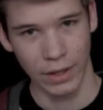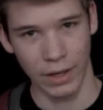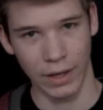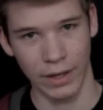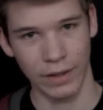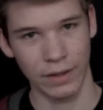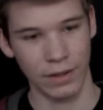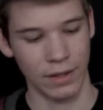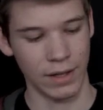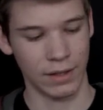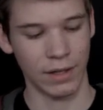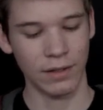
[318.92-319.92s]
Uh,
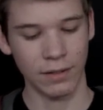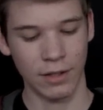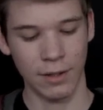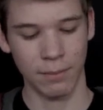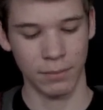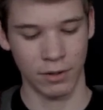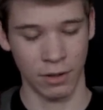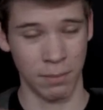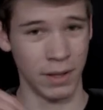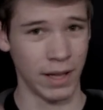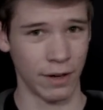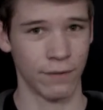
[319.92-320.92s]
it doesn't seem to
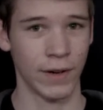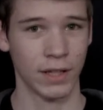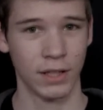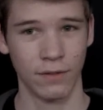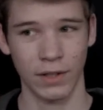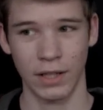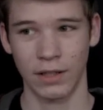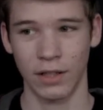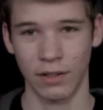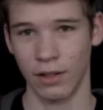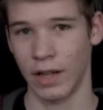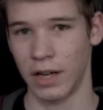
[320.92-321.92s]
be that effective, and it
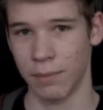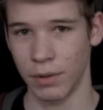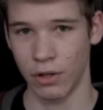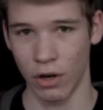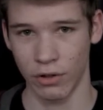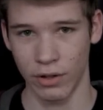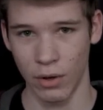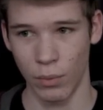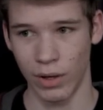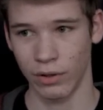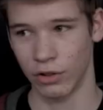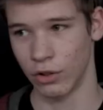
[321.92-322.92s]
doesn't light up the darts that
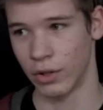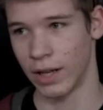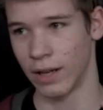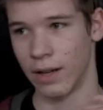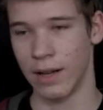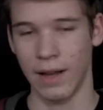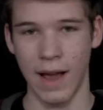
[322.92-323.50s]
well, so you can't